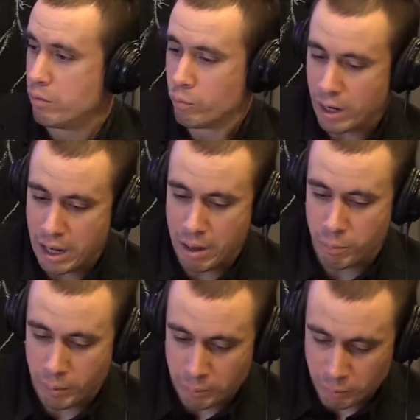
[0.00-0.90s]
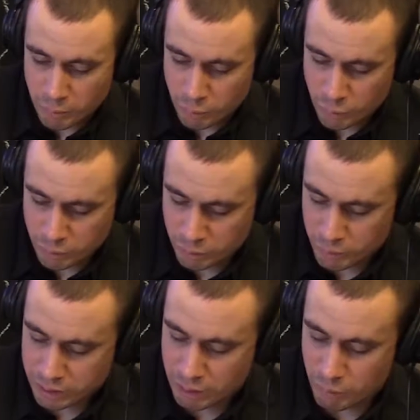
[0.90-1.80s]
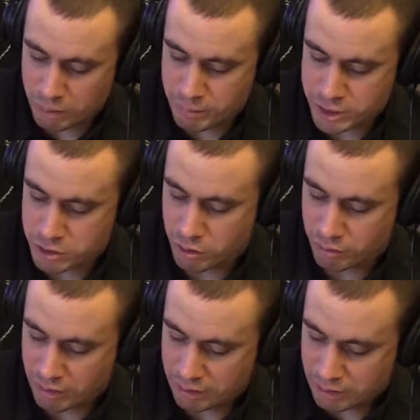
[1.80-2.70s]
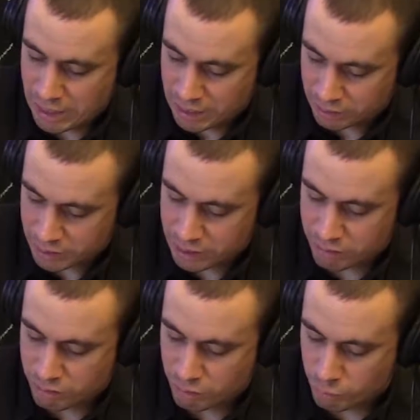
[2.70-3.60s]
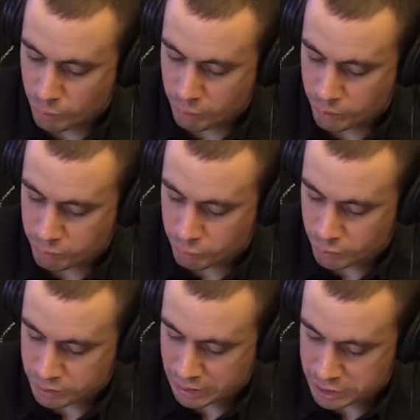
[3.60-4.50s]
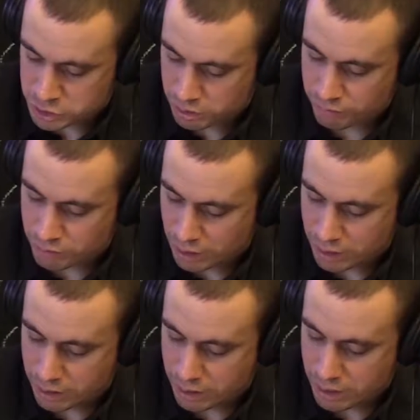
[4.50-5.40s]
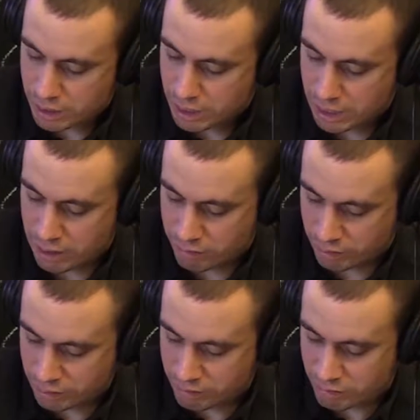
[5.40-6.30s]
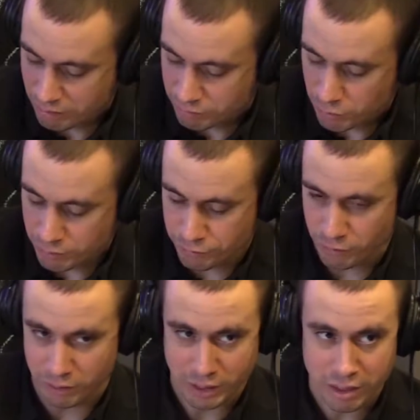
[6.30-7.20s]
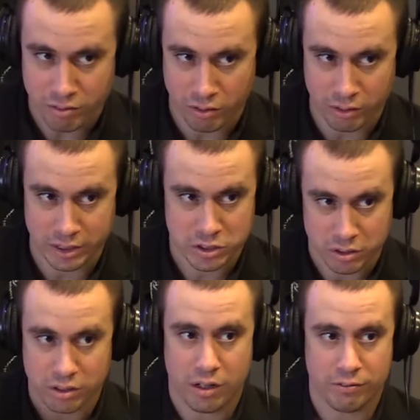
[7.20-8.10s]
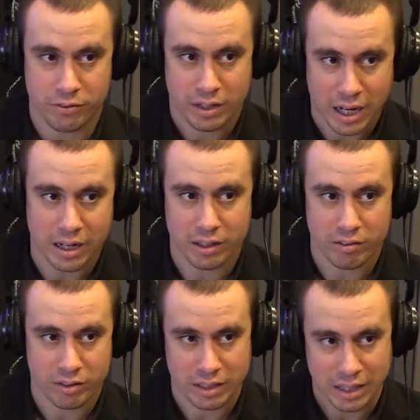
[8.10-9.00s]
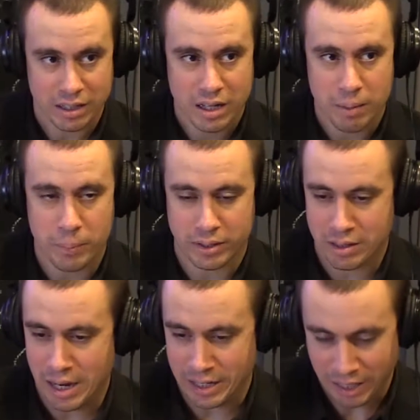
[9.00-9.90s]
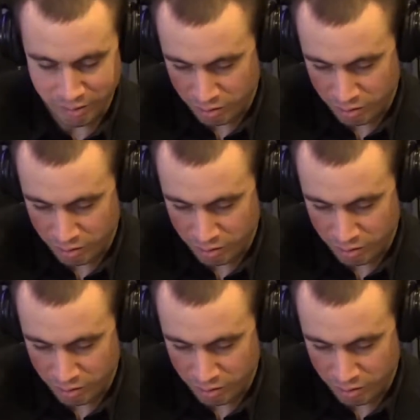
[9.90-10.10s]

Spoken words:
Right, but the one thing I want to mention though is that at least what they should have done is at least instead of going for lethal, they should have gone for non-lethal. But I guess